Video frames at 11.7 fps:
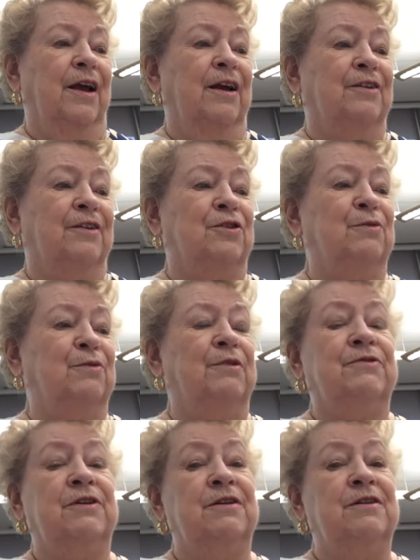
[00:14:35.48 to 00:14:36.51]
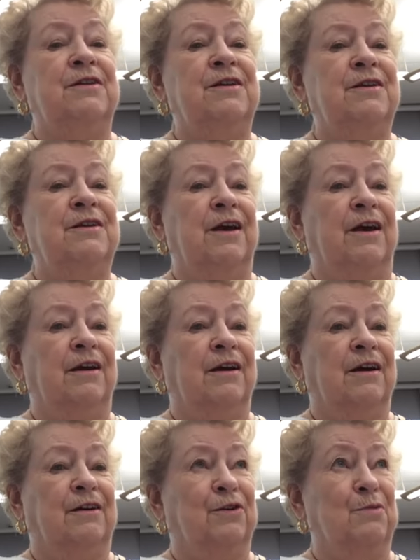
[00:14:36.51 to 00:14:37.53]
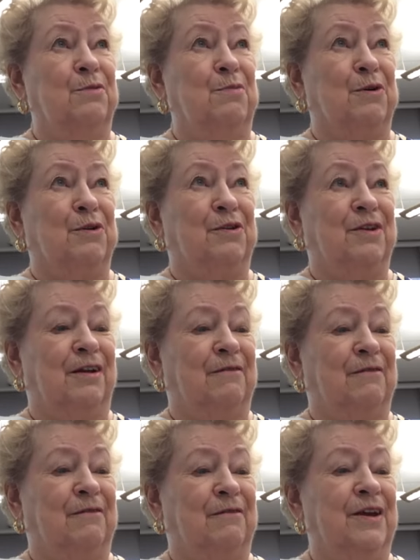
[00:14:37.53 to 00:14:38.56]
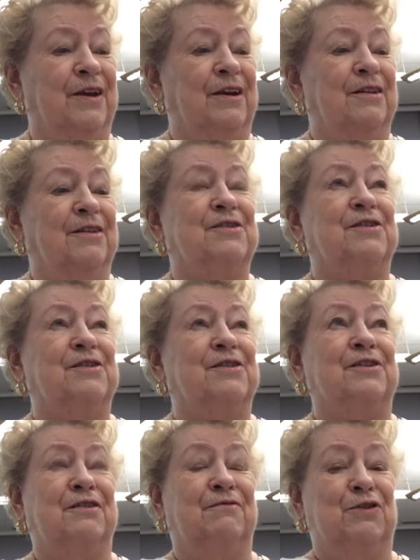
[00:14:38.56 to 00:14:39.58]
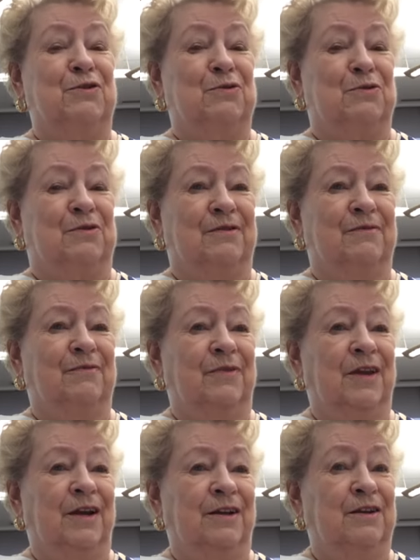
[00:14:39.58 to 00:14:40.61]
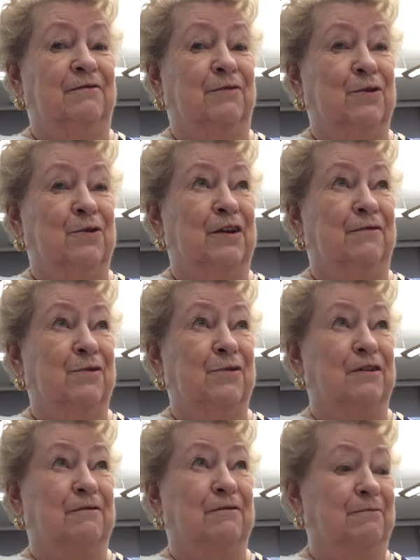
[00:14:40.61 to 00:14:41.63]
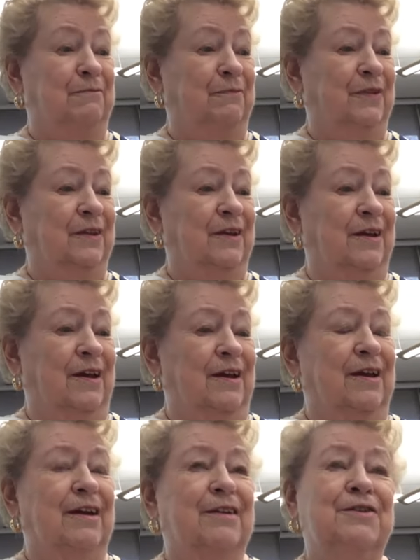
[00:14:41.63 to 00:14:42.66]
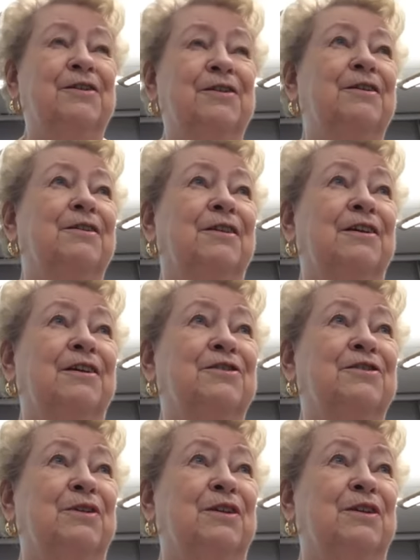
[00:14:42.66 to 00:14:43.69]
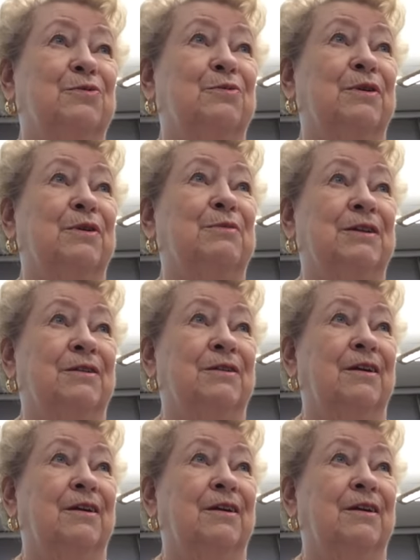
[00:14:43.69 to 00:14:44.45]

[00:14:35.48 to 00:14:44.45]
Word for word: and she would have seen D Day on her birthday, the 6th of June, 1944. Just think of the history these women